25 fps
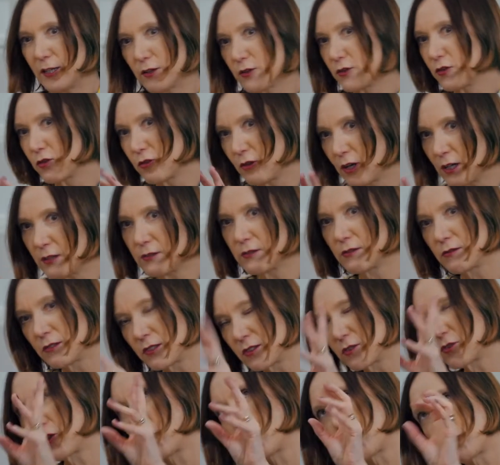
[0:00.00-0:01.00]

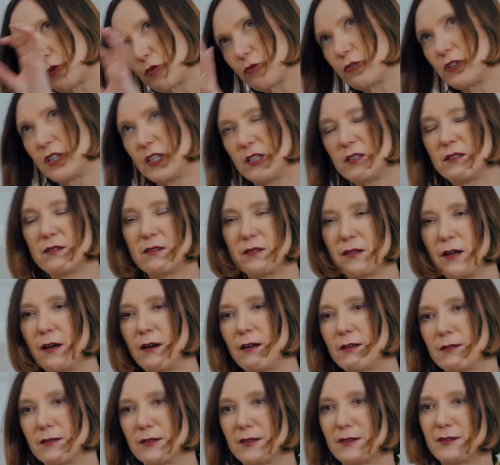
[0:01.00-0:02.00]
constructivist concrete
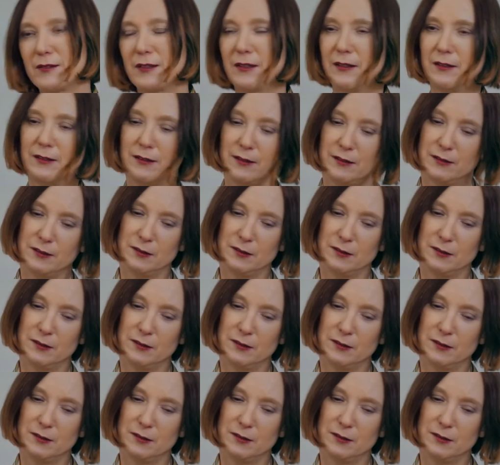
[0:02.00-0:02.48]
artists, and